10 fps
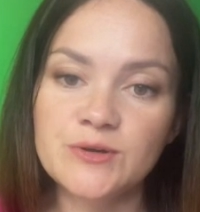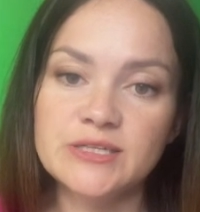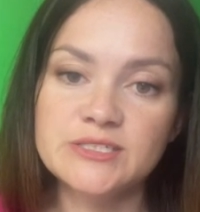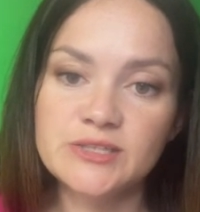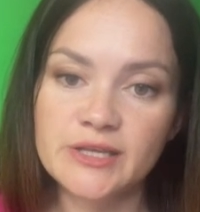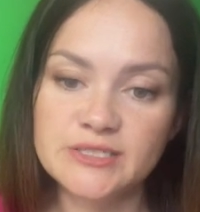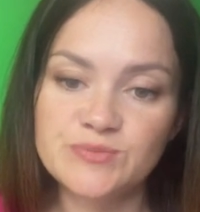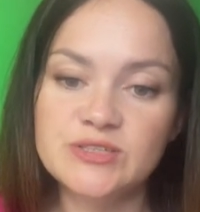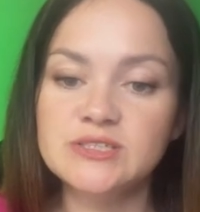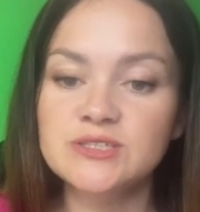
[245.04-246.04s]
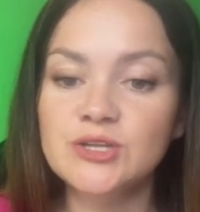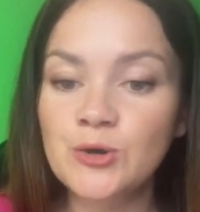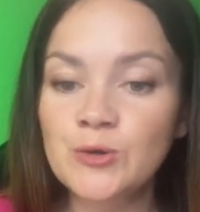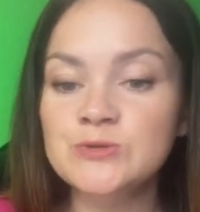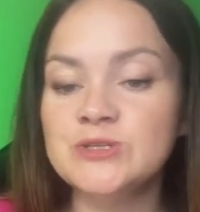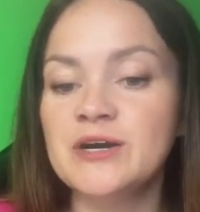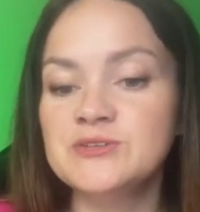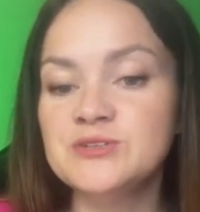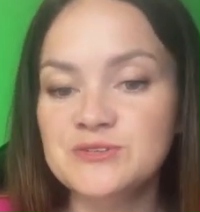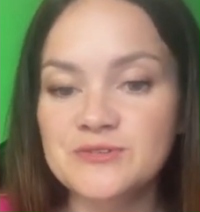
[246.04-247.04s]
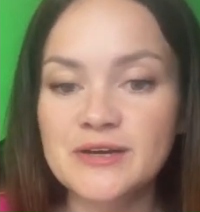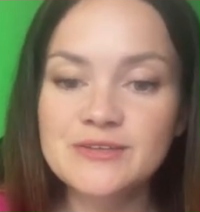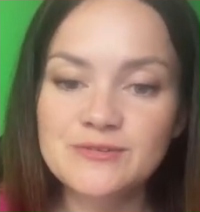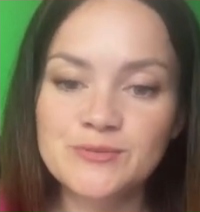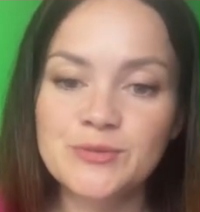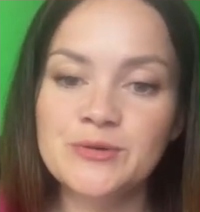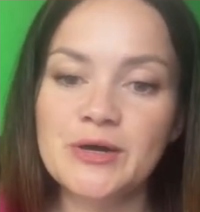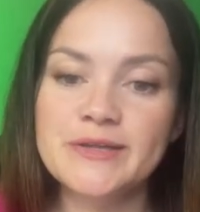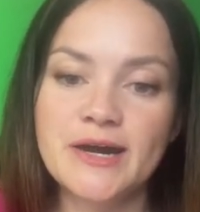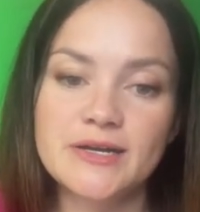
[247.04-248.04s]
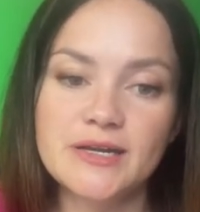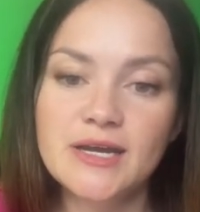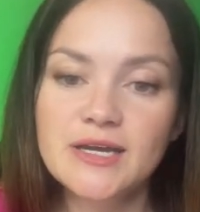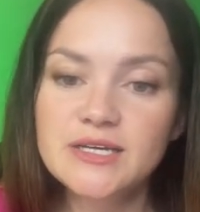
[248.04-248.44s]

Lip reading: has less pieces knows how to defend, it will be quite hard.